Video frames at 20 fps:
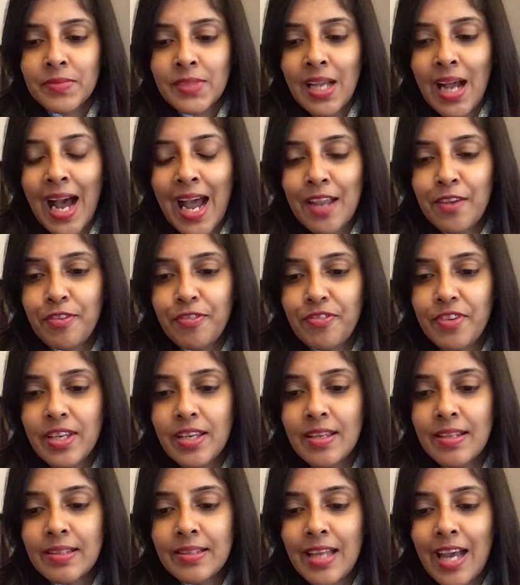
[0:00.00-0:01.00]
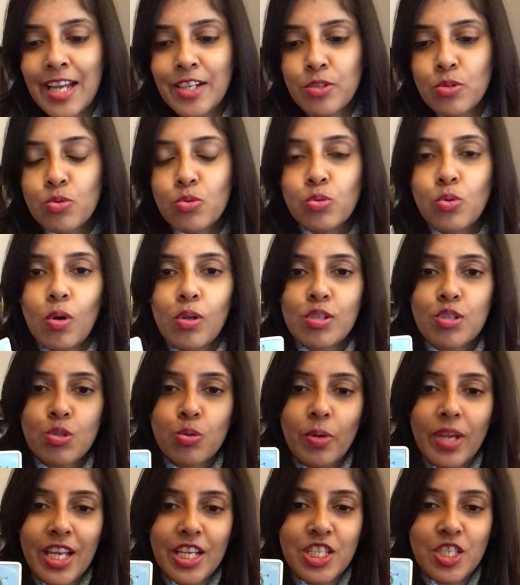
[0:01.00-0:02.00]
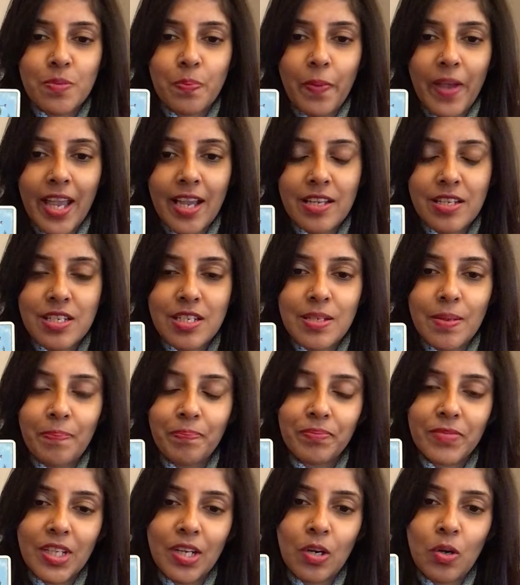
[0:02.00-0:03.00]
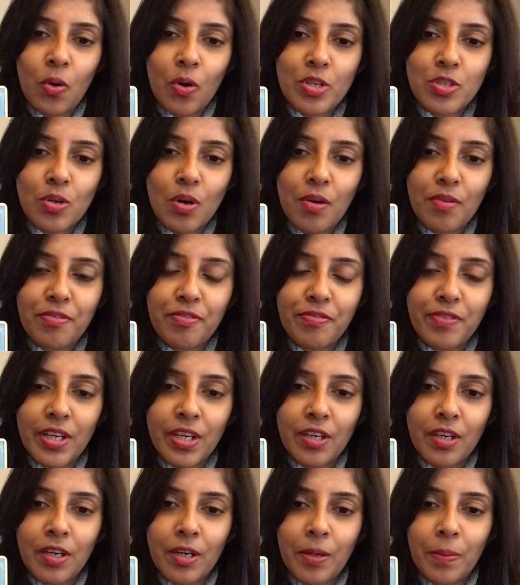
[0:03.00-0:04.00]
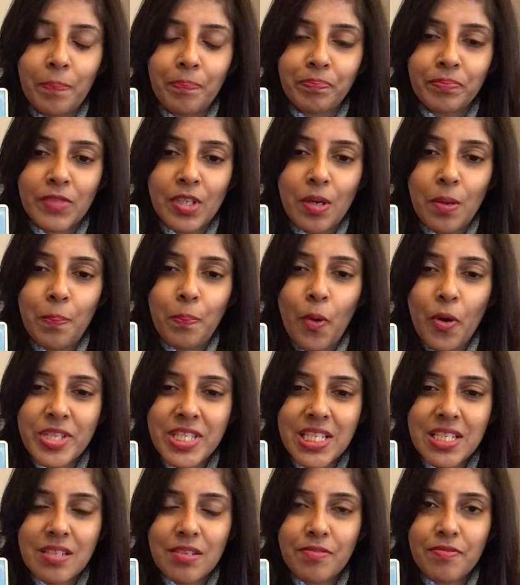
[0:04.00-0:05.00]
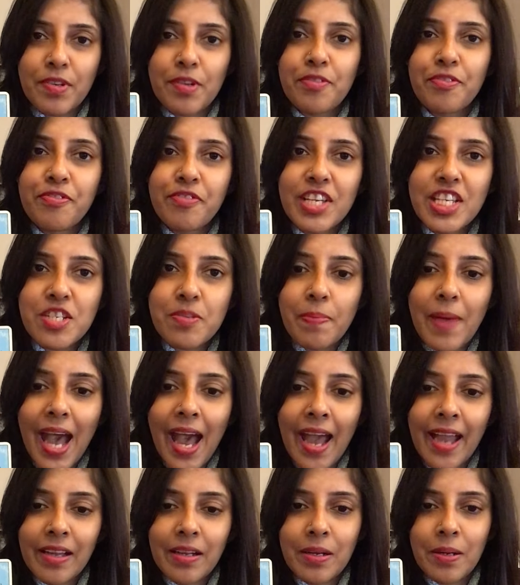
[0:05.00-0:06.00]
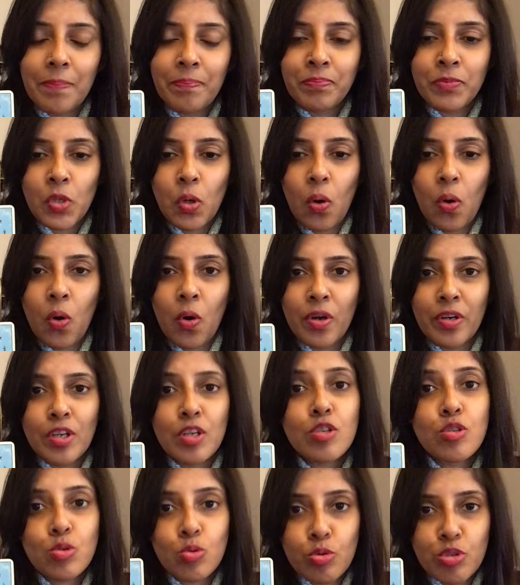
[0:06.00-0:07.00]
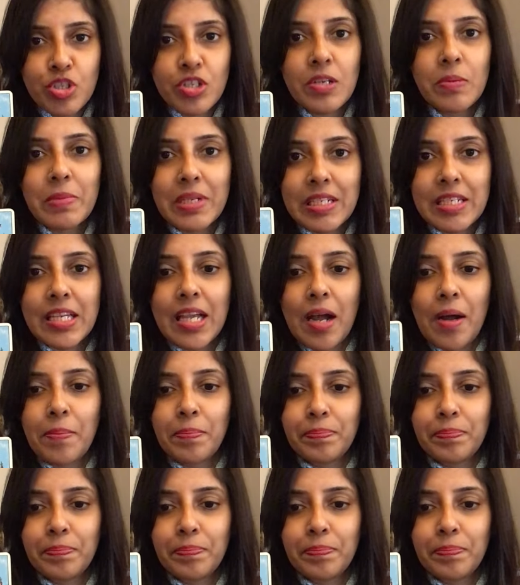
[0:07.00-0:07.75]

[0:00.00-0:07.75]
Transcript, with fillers: I feel that you could also expect a lot of uh, positive feedback on social media.